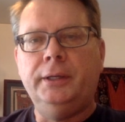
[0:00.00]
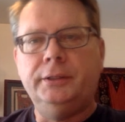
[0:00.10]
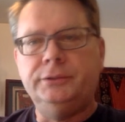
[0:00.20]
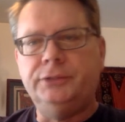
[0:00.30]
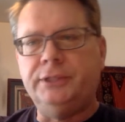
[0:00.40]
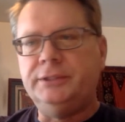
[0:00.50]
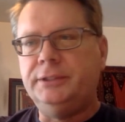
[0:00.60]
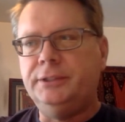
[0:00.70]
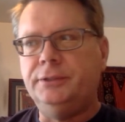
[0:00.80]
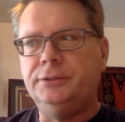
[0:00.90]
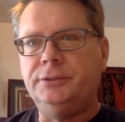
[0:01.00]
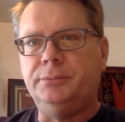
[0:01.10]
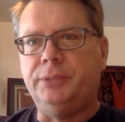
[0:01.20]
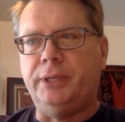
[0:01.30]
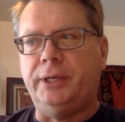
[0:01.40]
Jason enters the
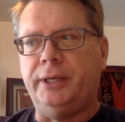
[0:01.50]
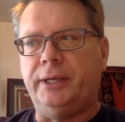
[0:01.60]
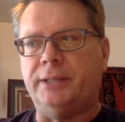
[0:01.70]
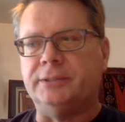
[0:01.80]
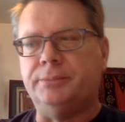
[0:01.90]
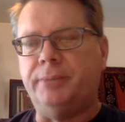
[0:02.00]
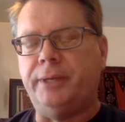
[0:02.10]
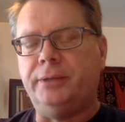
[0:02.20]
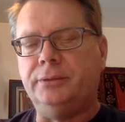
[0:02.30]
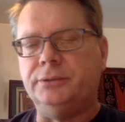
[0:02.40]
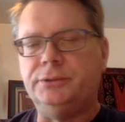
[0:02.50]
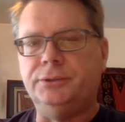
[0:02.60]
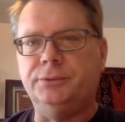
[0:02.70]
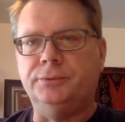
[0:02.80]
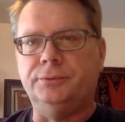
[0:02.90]
play as a medical
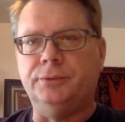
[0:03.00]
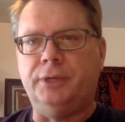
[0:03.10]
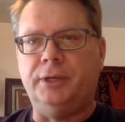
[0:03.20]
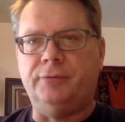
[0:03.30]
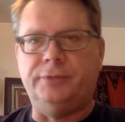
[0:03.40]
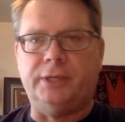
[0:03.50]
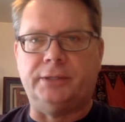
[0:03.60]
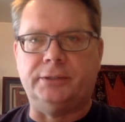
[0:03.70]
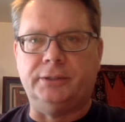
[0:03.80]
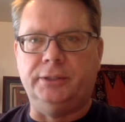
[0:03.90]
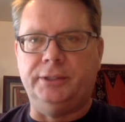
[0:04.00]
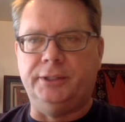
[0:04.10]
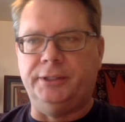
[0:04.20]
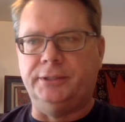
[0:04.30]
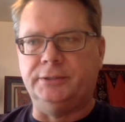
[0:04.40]
student of Dr.
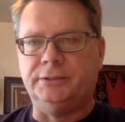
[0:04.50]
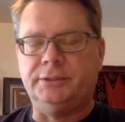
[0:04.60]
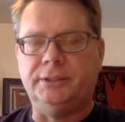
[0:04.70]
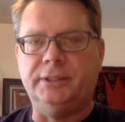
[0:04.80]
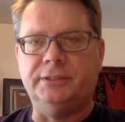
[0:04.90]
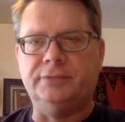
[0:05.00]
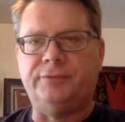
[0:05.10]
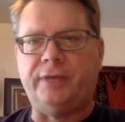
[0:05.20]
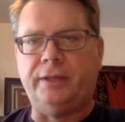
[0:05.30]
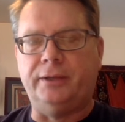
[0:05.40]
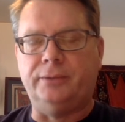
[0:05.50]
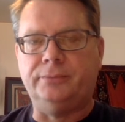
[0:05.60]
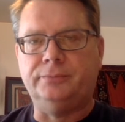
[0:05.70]
Kalikian's. He's a fellow.